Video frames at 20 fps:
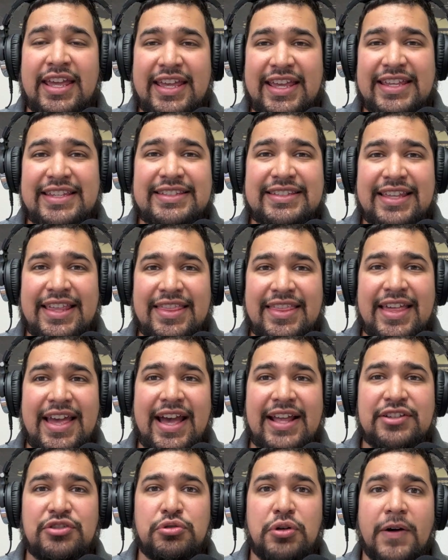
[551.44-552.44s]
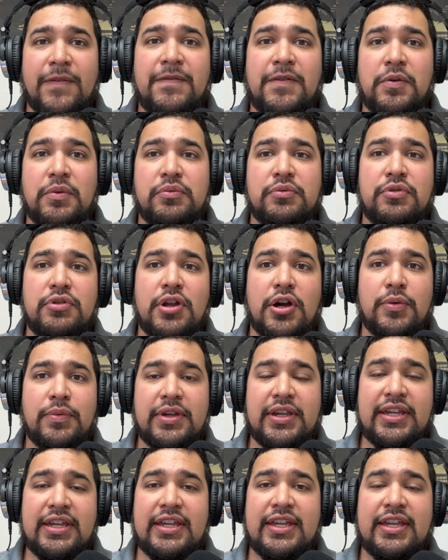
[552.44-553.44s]
is that truffle
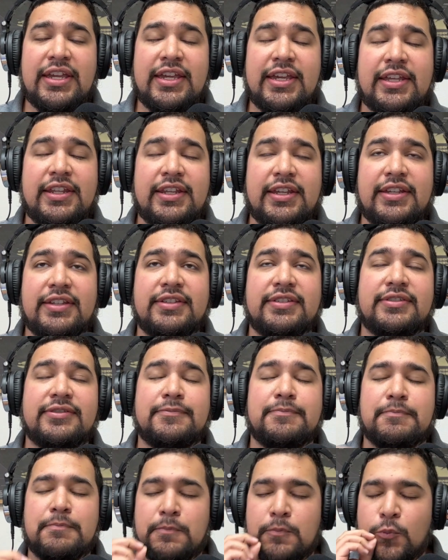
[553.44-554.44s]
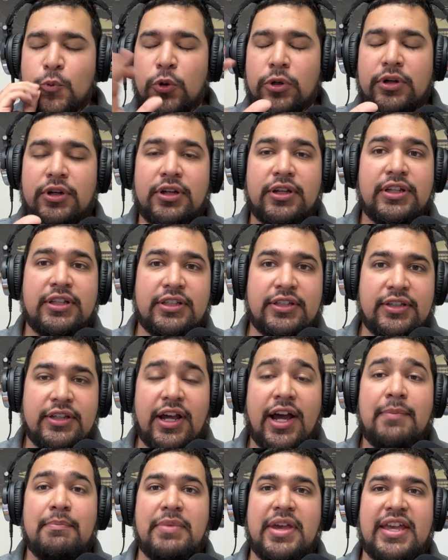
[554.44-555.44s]
gnocchi. It is
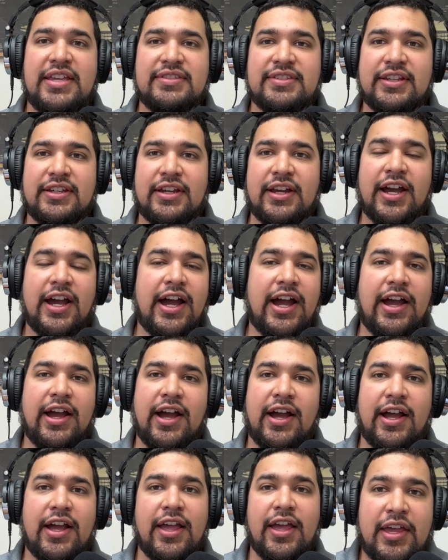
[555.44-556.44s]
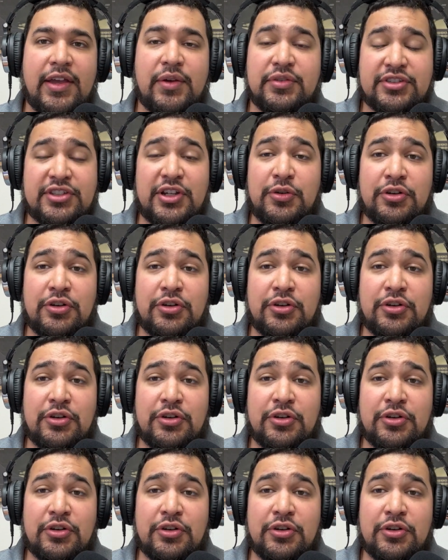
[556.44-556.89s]
amazing. It was so